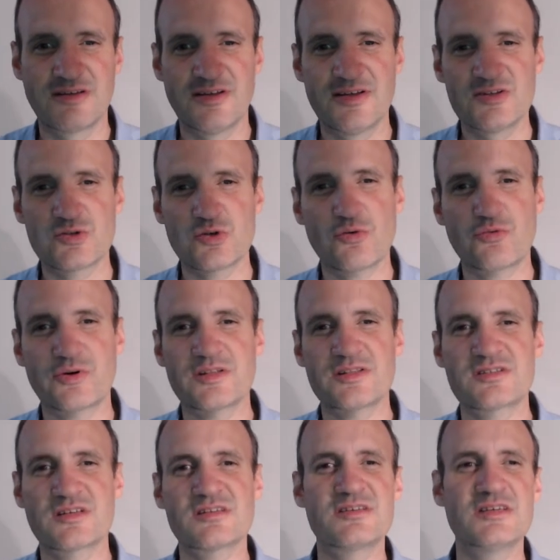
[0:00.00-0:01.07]
So for
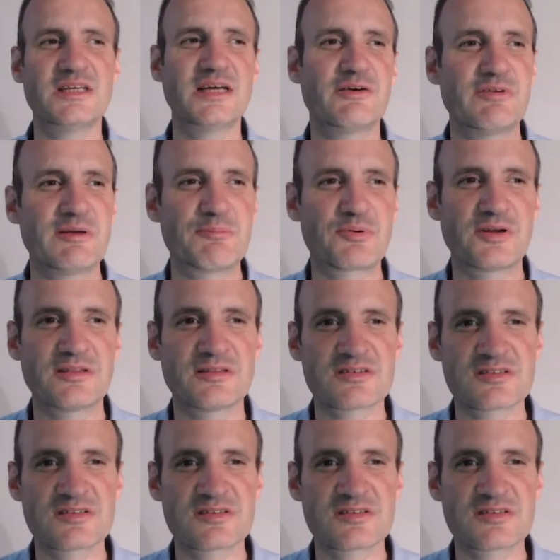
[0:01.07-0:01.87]
instance here we print